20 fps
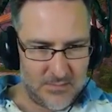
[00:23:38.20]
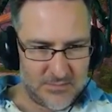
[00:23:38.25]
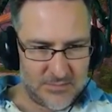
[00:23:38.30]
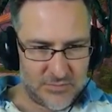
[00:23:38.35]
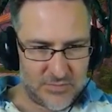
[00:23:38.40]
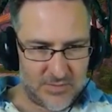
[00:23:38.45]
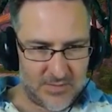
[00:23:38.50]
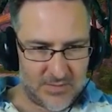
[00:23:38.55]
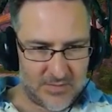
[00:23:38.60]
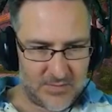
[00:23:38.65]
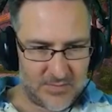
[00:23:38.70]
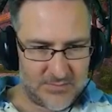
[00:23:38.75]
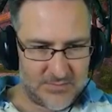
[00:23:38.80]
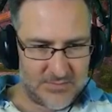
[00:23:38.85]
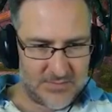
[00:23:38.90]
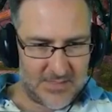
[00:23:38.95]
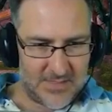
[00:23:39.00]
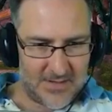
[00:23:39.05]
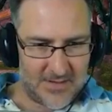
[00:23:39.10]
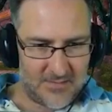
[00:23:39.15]
Strength goes
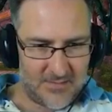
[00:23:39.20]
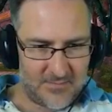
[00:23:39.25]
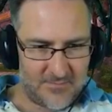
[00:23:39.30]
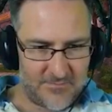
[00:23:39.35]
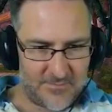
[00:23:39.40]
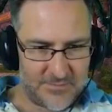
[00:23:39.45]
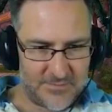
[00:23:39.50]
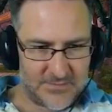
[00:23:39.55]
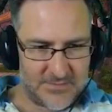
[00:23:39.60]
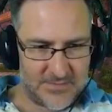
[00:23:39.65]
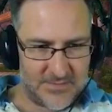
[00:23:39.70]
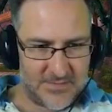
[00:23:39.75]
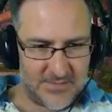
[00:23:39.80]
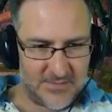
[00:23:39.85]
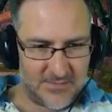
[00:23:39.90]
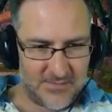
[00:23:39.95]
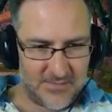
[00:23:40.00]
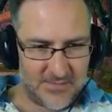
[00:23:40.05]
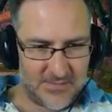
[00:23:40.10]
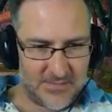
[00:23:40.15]
down,
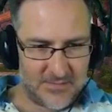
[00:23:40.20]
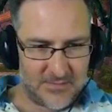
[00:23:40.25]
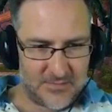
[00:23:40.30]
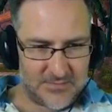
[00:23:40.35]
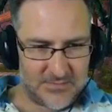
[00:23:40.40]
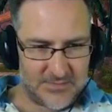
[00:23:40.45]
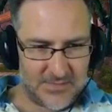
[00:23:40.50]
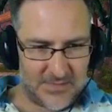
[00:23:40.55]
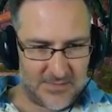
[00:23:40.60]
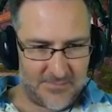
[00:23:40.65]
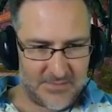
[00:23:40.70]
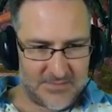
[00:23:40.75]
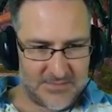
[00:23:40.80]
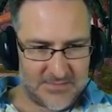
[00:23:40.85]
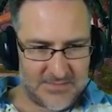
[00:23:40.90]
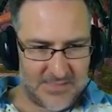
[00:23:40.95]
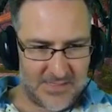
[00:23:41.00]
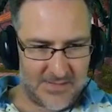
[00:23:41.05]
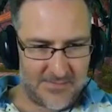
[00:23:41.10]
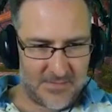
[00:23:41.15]
versatility goes down, but
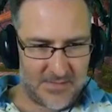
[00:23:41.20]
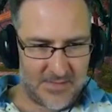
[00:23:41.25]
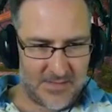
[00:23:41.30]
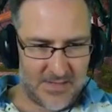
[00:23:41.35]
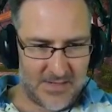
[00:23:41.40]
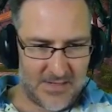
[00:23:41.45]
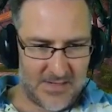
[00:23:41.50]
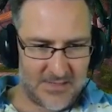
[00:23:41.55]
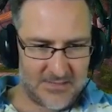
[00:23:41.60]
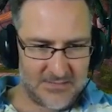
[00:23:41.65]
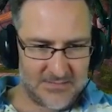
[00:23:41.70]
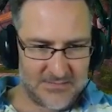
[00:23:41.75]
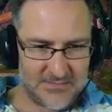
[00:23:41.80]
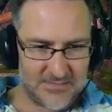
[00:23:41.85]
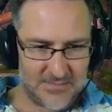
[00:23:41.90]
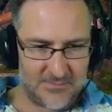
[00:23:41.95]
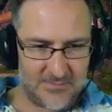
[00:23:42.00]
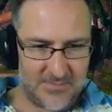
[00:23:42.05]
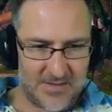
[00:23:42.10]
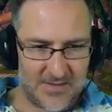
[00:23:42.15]
stamina, haste,
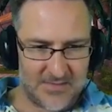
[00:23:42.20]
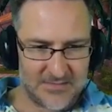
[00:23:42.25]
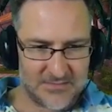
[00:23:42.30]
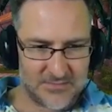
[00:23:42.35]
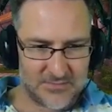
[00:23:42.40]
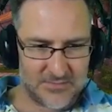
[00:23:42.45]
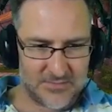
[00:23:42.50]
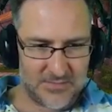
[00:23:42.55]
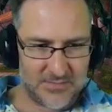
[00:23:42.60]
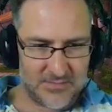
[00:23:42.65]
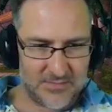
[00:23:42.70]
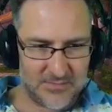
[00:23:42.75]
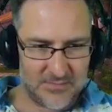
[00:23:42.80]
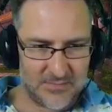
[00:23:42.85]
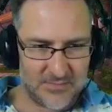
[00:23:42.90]
and mastery.